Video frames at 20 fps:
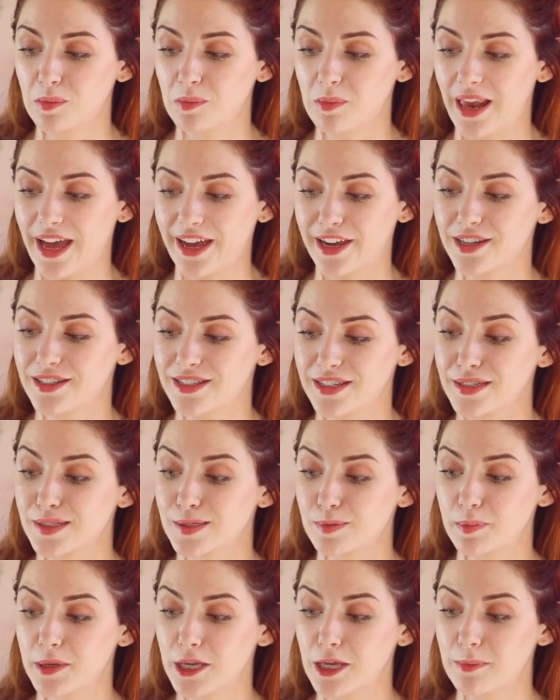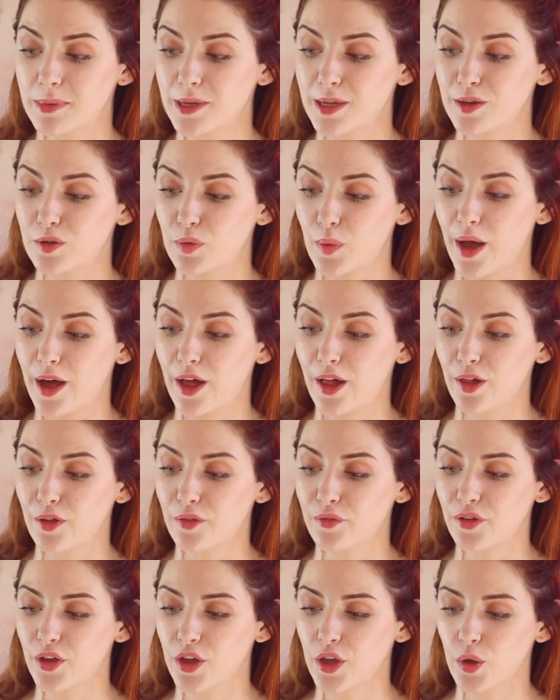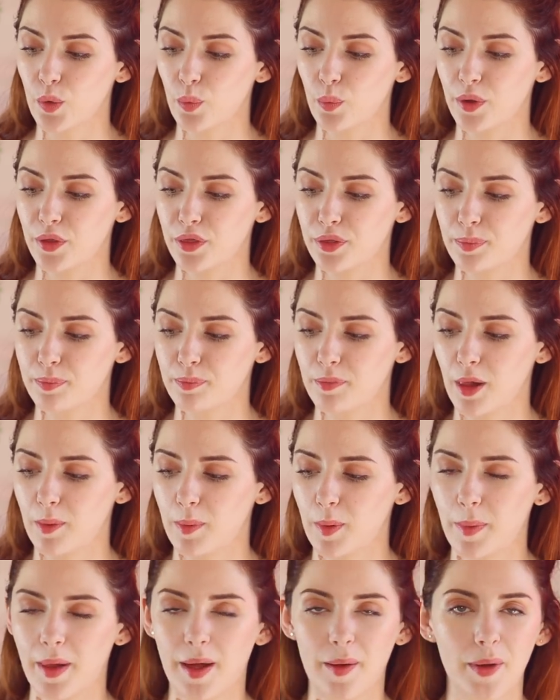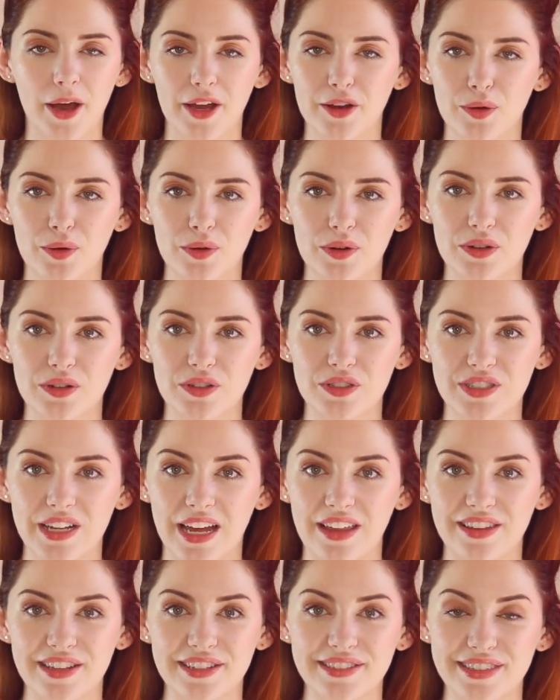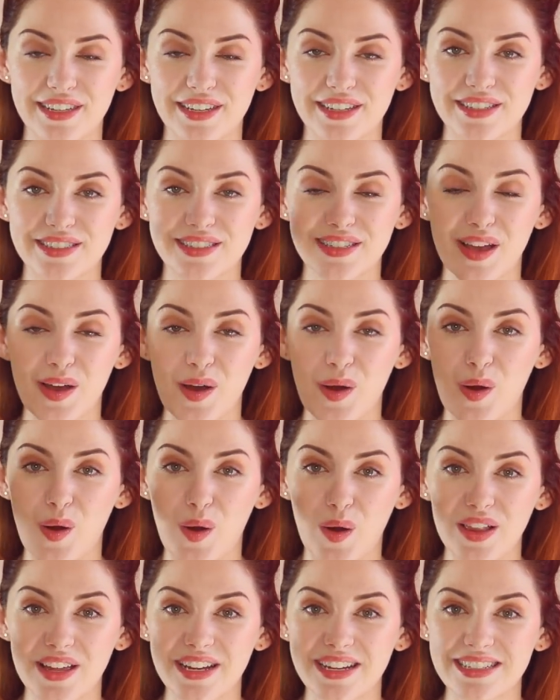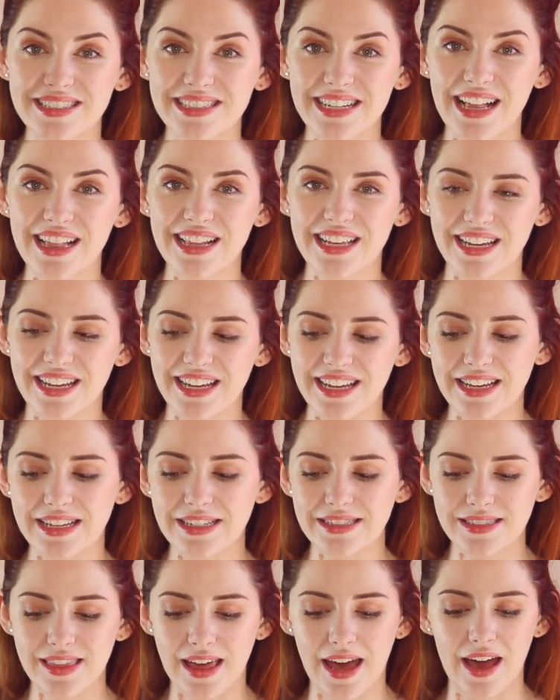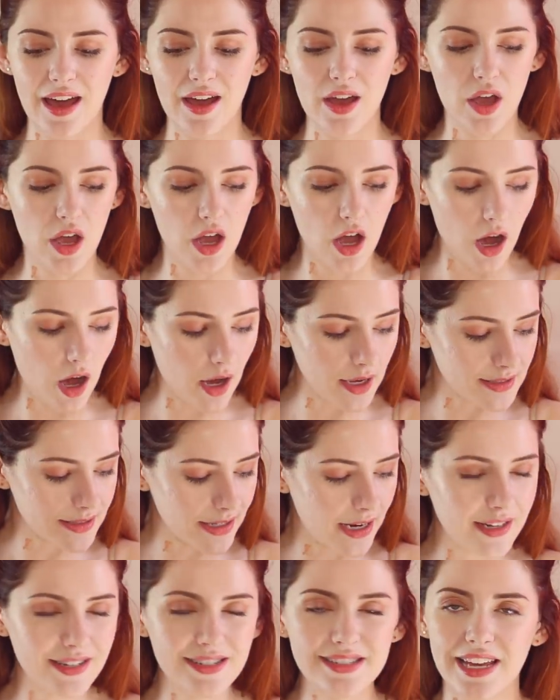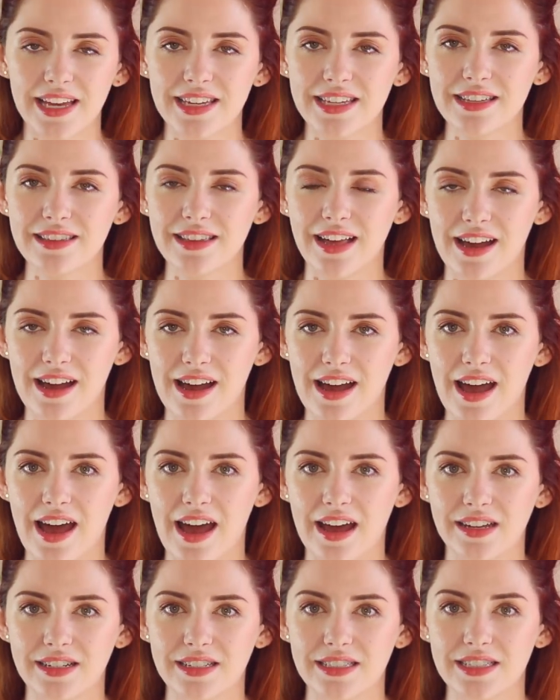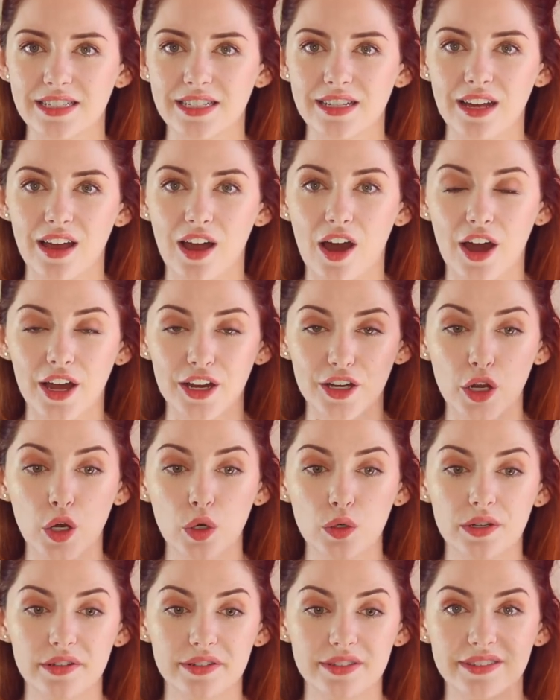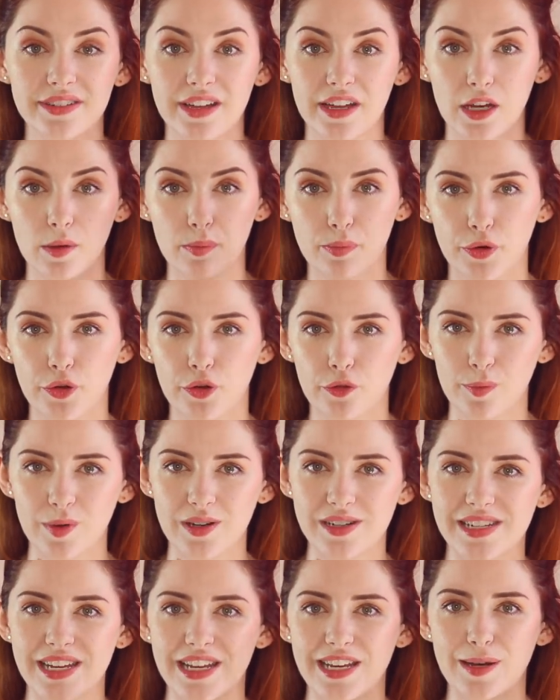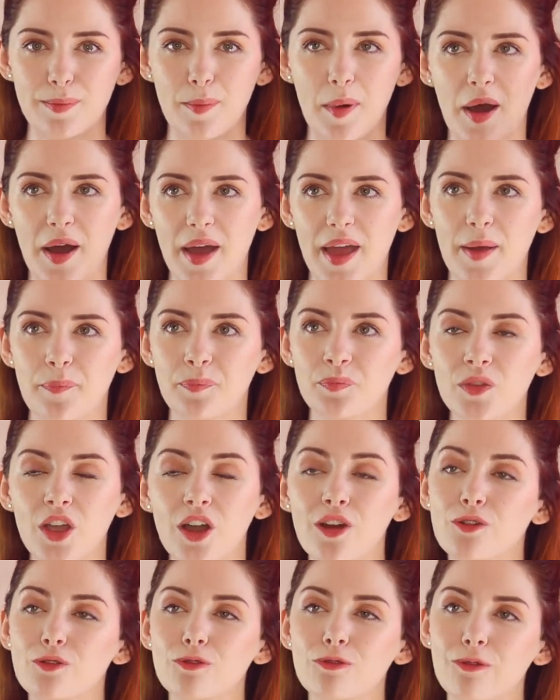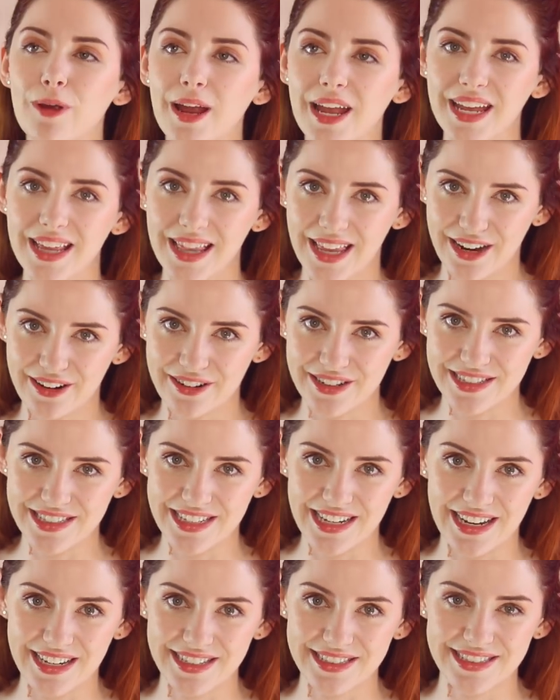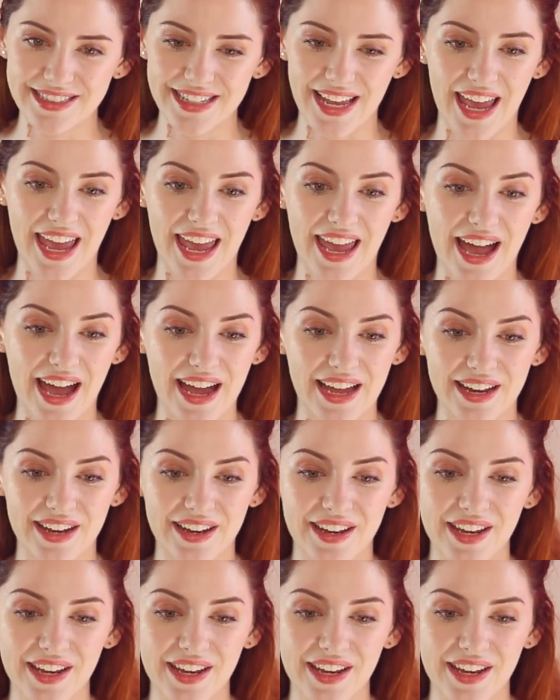lactis BB12 with blah, blah, blah. I don't understand these things. All I can tell you is that I started taking that and I noticed an improvement in my regularity, let's say. And